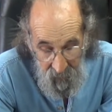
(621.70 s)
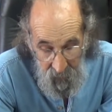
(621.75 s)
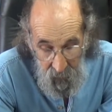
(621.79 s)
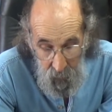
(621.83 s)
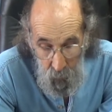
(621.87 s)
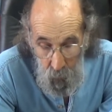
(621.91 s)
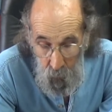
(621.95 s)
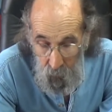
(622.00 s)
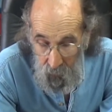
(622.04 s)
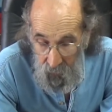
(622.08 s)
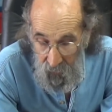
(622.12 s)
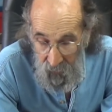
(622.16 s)

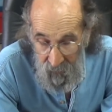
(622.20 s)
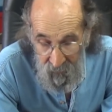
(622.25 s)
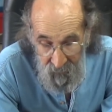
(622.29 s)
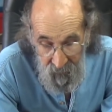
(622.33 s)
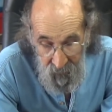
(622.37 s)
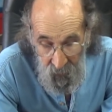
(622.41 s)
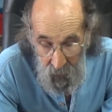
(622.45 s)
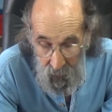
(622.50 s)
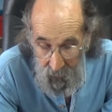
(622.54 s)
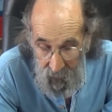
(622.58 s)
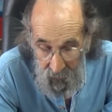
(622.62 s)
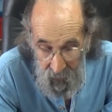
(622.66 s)
when I
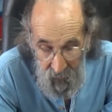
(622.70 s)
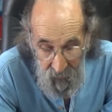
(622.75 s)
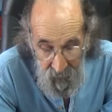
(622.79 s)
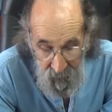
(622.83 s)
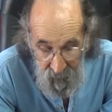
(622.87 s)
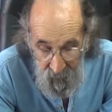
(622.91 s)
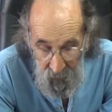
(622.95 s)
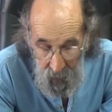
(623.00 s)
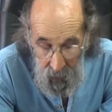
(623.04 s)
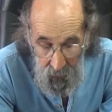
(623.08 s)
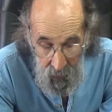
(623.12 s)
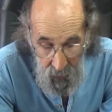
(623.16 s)
finally
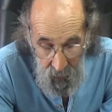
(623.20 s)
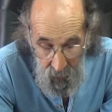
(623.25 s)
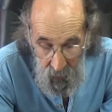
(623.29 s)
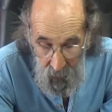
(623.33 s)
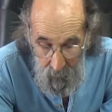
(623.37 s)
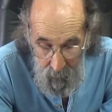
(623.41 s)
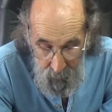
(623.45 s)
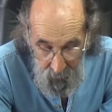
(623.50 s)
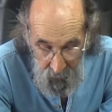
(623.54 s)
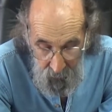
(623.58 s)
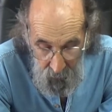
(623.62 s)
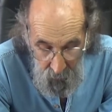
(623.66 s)
fire it
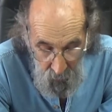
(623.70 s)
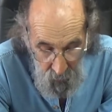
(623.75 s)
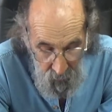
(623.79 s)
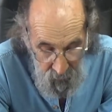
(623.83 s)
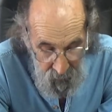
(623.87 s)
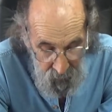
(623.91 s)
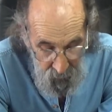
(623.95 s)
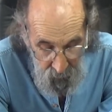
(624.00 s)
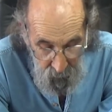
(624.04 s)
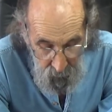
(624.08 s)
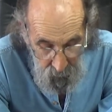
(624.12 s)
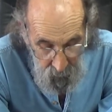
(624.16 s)
up and go
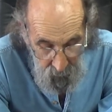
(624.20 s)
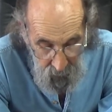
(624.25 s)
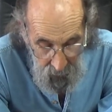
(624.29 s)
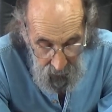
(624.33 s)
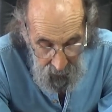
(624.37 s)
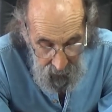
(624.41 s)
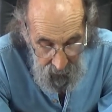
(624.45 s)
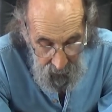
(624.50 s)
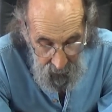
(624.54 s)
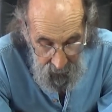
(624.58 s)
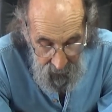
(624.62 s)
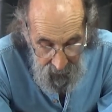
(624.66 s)
for a
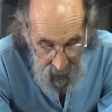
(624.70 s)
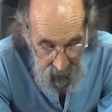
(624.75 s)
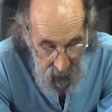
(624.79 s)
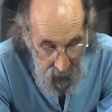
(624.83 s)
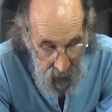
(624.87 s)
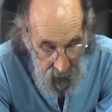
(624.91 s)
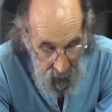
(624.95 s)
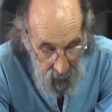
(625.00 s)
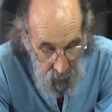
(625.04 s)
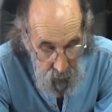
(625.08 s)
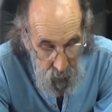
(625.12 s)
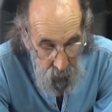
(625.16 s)
ride, I
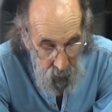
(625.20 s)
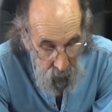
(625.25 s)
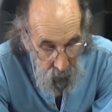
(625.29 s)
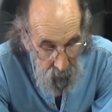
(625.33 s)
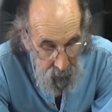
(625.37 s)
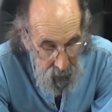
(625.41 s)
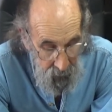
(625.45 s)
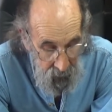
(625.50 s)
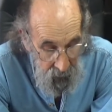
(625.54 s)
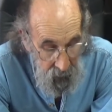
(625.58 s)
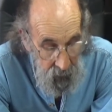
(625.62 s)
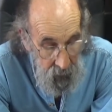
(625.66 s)
think it will
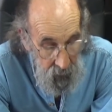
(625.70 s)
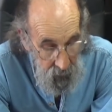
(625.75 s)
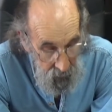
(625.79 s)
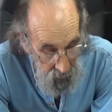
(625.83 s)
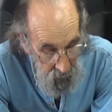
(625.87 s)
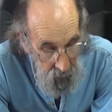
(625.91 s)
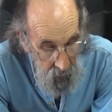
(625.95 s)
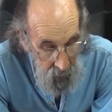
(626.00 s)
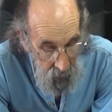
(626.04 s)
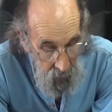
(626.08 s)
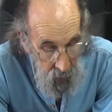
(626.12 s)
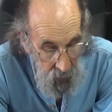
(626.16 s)
be
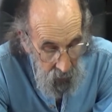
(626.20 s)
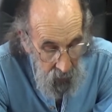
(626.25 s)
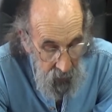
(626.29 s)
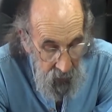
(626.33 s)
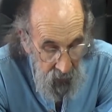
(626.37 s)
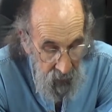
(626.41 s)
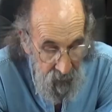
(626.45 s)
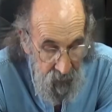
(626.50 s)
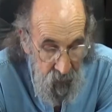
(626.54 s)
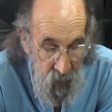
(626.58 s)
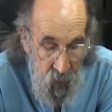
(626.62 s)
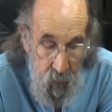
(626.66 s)

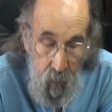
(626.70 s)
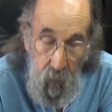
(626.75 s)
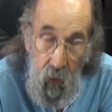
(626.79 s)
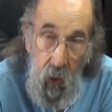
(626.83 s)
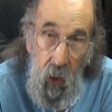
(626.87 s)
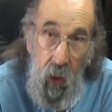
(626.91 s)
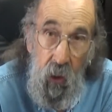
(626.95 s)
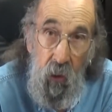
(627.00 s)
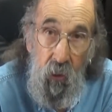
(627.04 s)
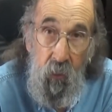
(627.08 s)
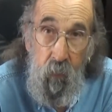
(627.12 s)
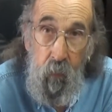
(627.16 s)
enough
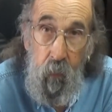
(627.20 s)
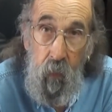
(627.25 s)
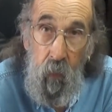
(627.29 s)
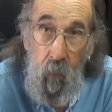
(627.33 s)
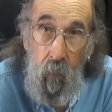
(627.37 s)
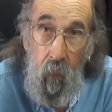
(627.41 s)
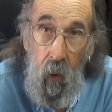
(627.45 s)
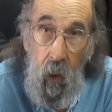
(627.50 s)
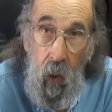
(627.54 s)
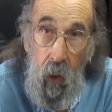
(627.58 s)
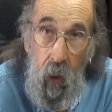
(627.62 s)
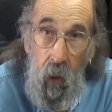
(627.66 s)
smiles per
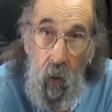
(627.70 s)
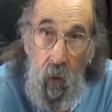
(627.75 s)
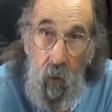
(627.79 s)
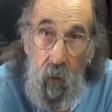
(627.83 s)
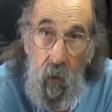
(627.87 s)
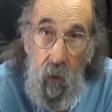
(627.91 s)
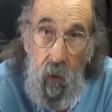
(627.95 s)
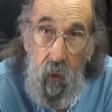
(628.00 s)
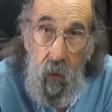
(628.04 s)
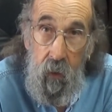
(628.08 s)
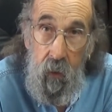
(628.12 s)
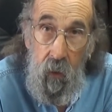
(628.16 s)
mile
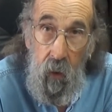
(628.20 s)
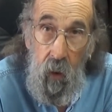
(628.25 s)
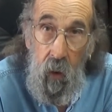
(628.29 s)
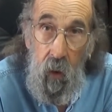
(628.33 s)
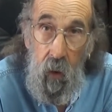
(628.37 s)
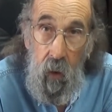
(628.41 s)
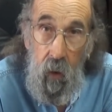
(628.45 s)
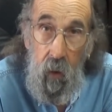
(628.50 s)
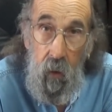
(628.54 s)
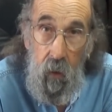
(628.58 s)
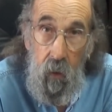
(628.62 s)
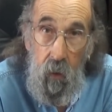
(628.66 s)

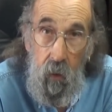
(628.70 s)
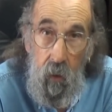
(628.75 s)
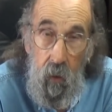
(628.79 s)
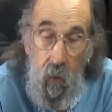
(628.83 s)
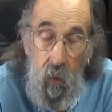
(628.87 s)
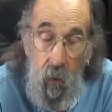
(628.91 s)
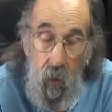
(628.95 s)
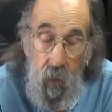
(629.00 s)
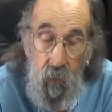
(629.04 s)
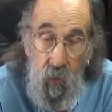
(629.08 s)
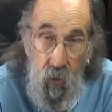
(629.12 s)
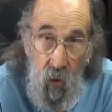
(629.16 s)
that
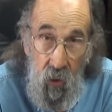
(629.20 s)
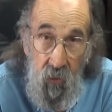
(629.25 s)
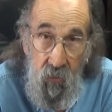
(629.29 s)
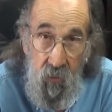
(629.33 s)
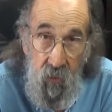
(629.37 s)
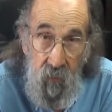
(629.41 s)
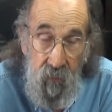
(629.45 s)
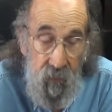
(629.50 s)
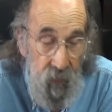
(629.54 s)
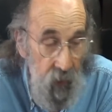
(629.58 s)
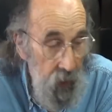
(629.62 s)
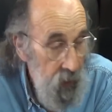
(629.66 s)

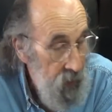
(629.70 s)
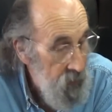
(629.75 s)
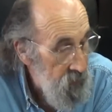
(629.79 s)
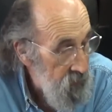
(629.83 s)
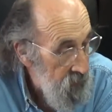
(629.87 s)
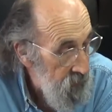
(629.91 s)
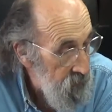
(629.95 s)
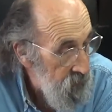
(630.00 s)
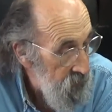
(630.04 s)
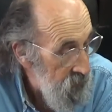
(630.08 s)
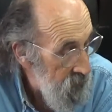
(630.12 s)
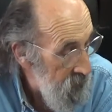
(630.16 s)
justifies
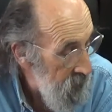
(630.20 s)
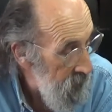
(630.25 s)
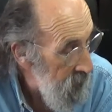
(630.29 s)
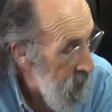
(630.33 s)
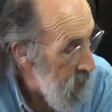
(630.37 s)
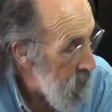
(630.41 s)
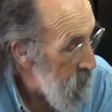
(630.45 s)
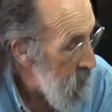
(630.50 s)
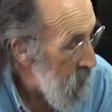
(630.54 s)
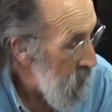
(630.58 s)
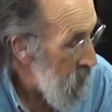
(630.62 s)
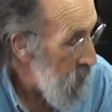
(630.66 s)
everything
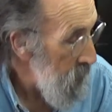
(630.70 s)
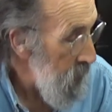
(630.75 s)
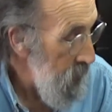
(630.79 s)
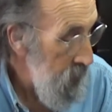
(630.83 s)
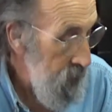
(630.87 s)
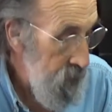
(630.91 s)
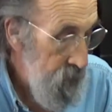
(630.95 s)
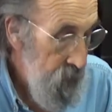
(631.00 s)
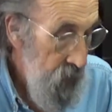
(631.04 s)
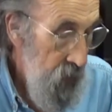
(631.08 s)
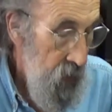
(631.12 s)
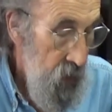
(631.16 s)
I'm doing.
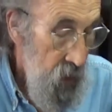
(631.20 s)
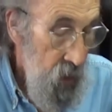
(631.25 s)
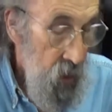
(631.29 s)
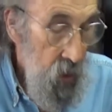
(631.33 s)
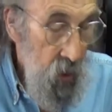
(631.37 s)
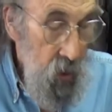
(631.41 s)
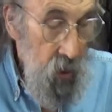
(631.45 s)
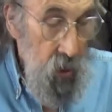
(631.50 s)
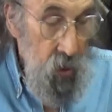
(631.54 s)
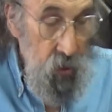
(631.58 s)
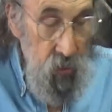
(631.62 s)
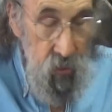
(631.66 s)

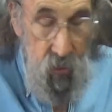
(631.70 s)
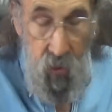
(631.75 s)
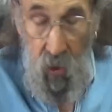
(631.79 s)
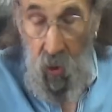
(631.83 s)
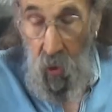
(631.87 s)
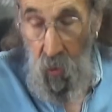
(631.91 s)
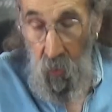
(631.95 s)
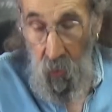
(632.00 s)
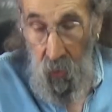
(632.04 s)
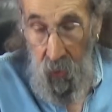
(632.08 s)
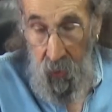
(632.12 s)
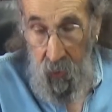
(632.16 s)

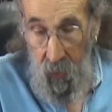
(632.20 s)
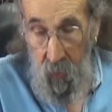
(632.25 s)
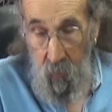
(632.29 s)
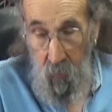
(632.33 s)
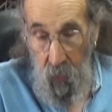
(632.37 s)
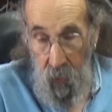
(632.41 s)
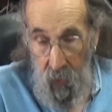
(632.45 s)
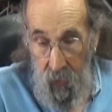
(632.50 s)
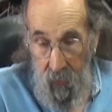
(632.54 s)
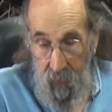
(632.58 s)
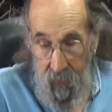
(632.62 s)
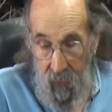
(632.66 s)
So
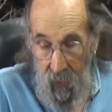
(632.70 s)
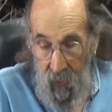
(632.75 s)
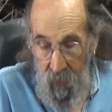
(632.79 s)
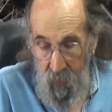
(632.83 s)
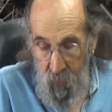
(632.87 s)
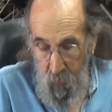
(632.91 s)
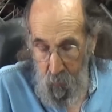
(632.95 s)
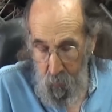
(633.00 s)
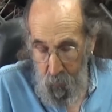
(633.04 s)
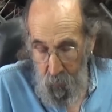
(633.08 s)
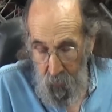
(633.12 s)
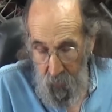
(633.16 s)
anyway,
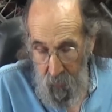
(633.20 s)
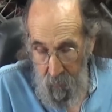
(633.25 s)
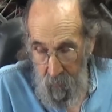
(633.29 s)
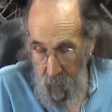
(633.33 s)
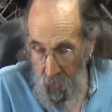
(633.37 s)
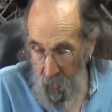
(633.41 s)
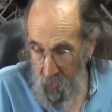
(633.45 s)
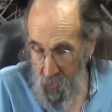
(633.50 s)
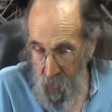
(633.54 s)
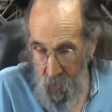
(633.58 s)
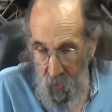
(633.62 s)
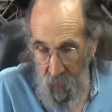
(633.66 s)
that's pretty
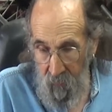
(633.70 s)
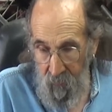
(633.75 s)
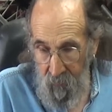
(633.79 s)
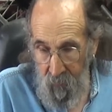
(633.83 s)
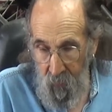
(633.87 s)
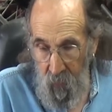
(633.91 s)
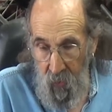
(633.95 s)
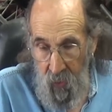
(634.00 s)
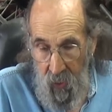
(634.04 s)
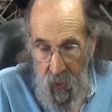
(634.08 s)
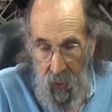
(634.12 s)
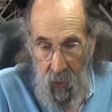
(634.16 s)
much it
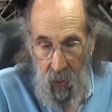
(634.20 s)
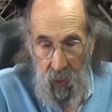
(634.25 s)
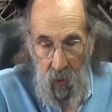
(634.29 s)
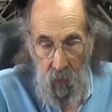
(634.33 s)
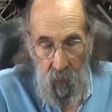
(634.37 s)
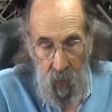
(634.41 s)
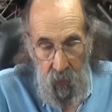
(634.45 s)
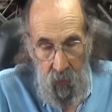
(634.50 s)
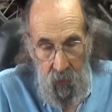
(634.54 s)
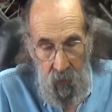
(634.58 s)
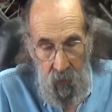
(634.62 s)
for now.